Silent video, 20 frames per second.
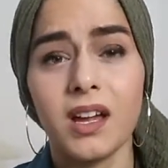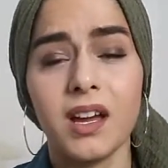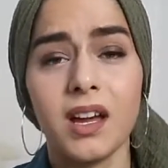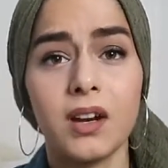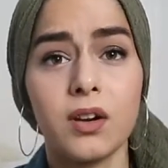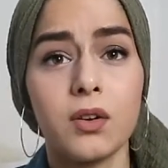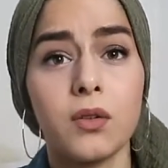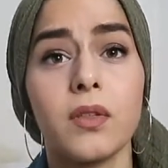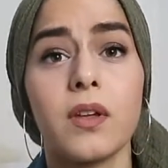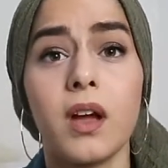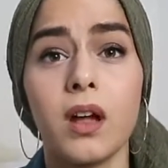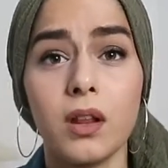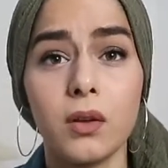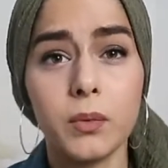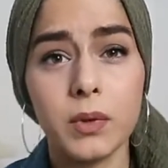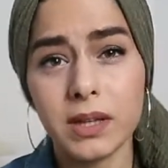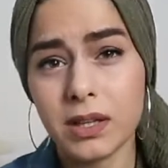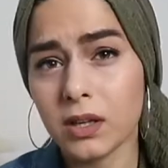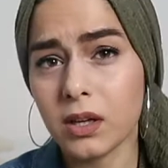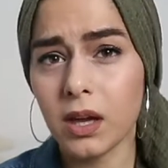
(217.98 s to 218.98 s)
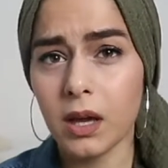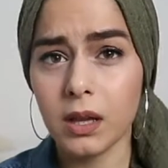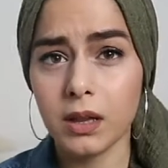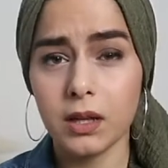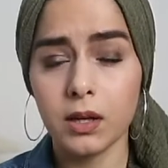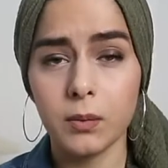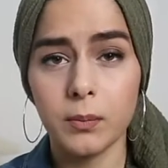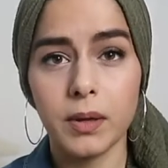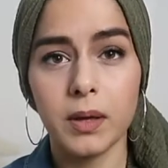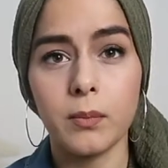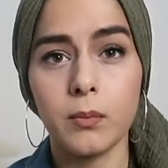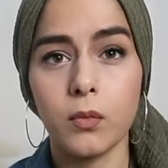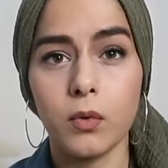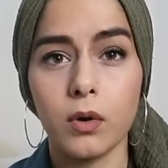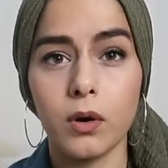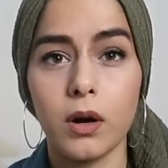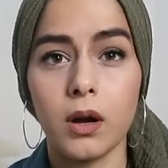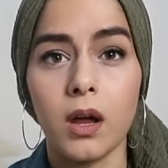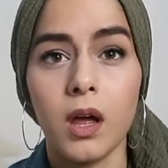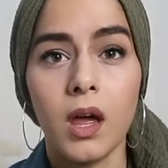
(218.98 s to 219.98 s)
I don't know, the color would look a little bit
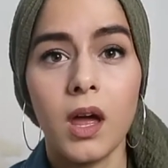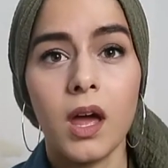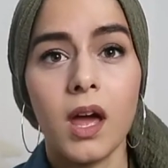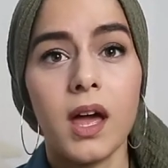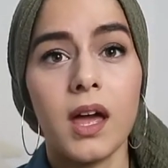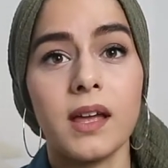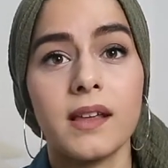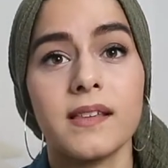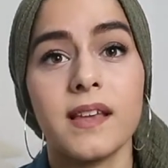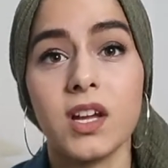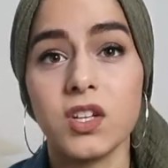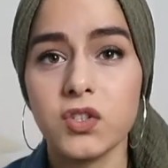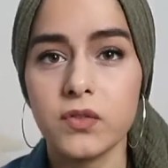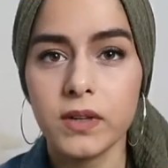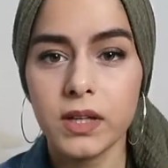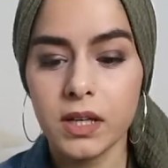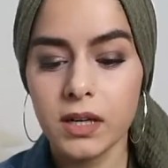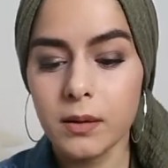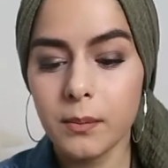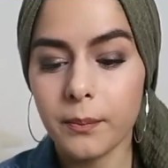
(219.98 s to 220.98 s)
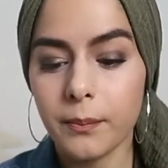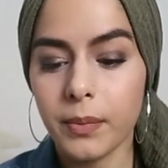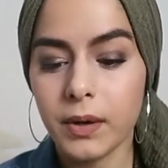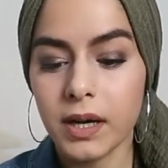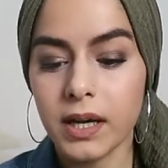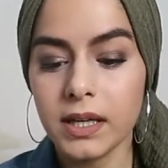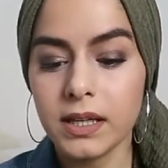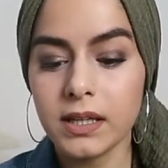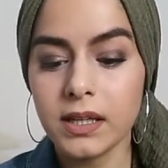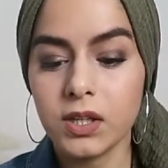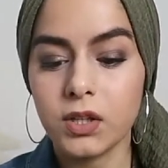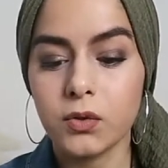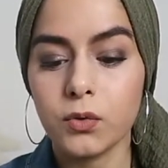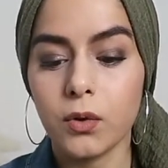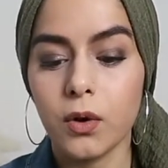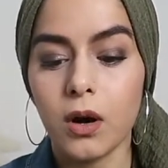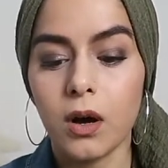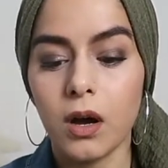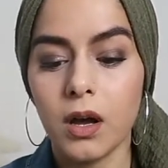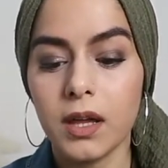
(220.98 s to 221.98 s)
more exaggerated, but
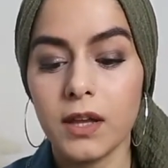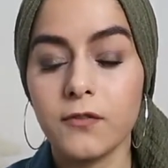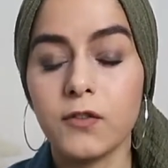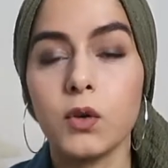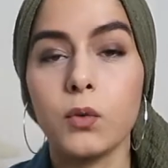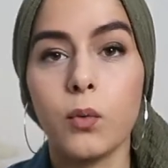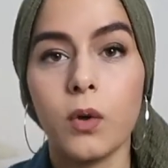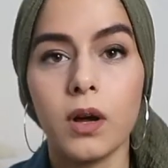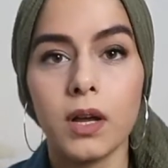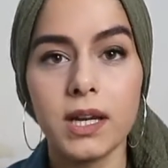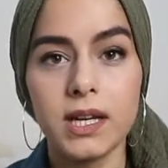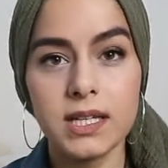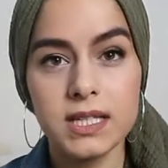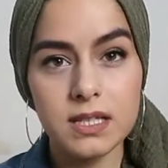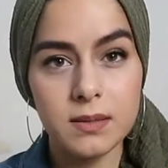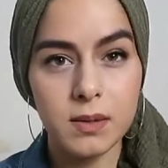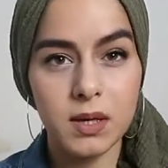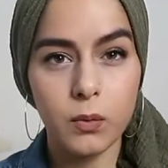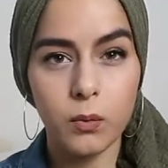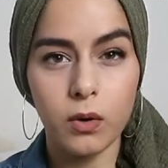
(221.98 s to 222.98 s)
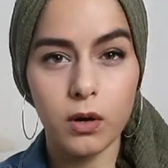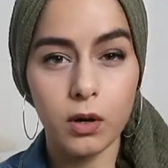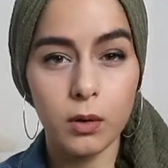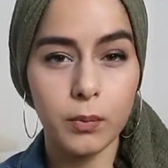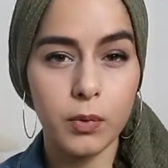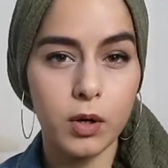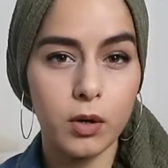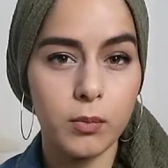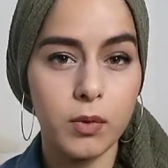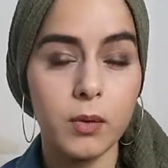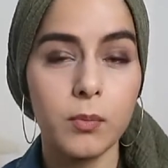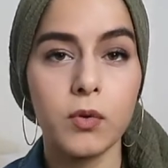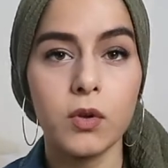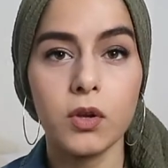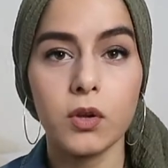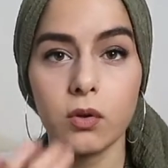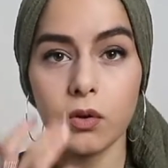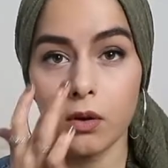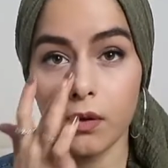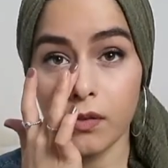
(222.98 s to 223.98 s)
if you want it to be water permeable,
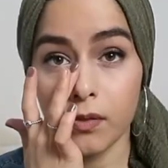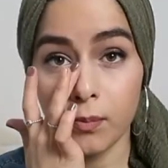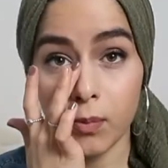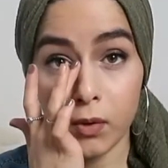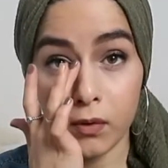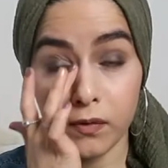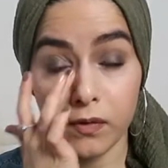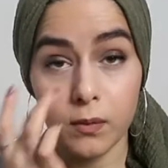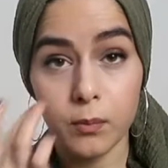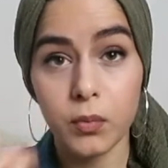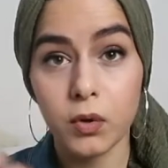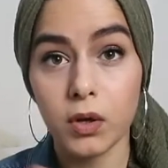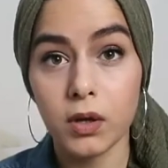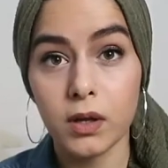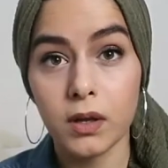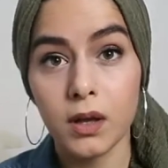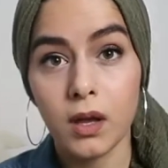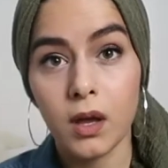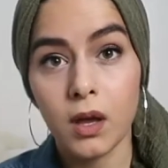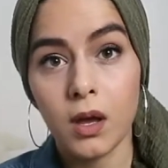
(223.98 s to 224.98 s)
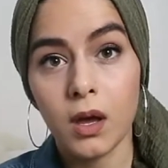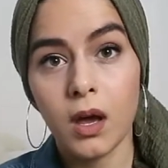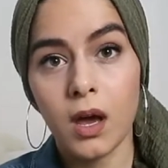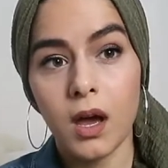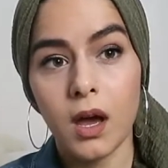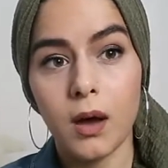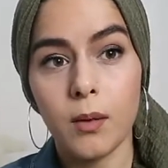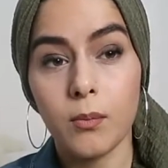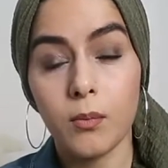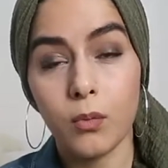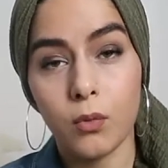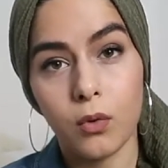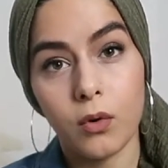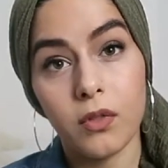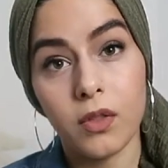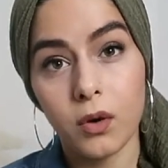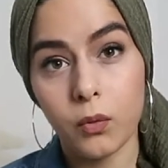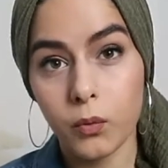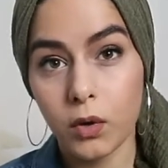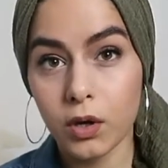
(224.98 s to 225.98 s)
you're not supposed to put
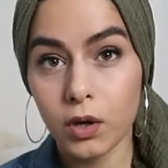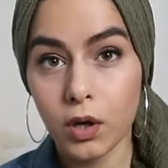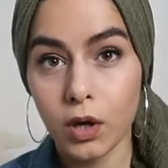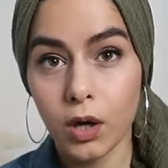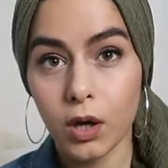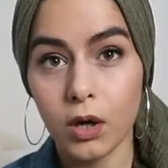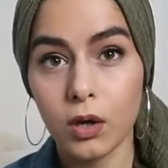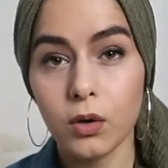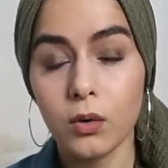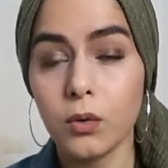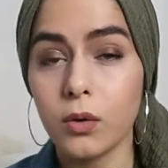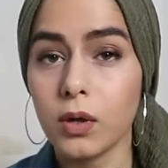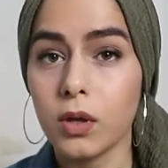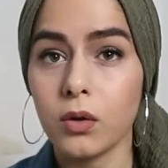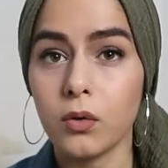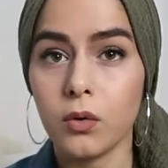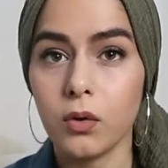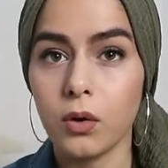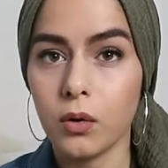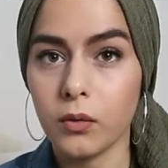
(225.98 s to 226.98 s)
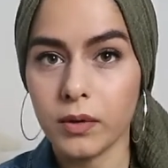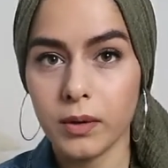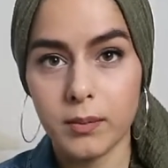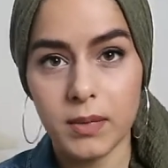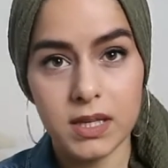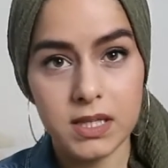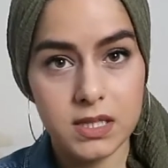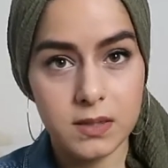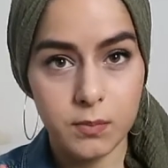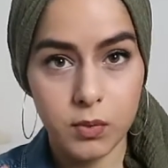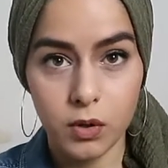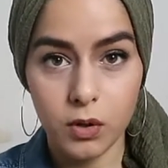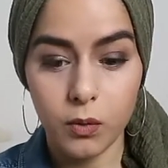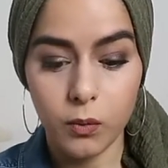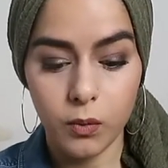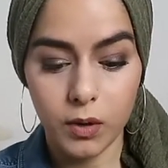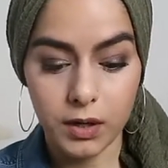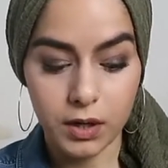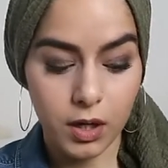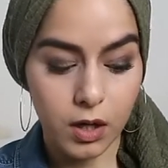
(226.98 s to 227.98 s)
more than one coat. You're only meant to put
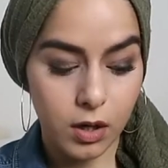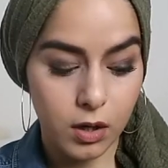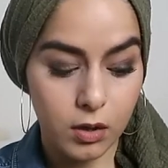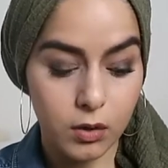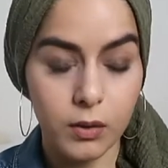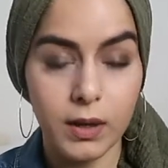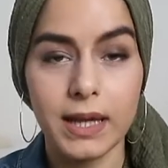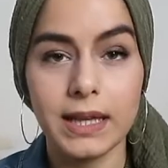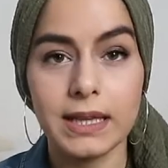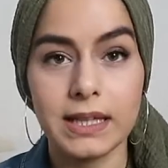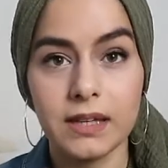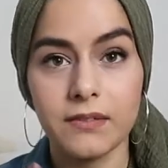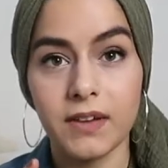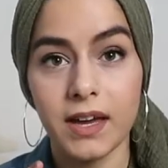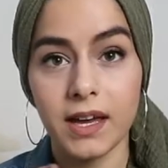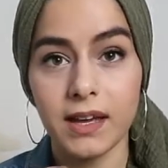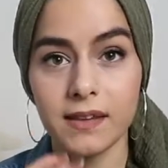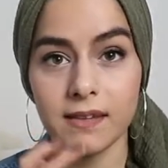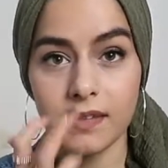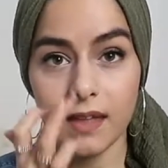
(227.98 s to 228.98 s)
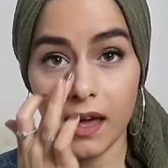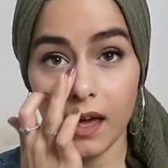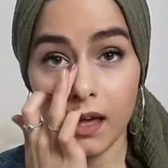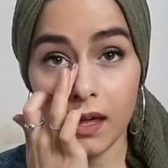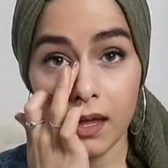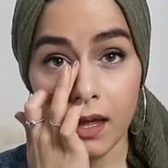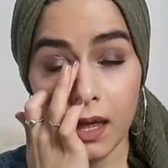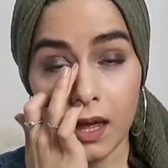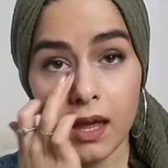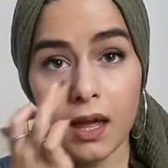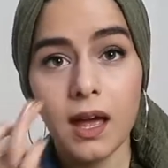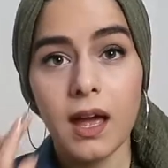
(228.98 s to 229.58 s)
one coat and leave it as that.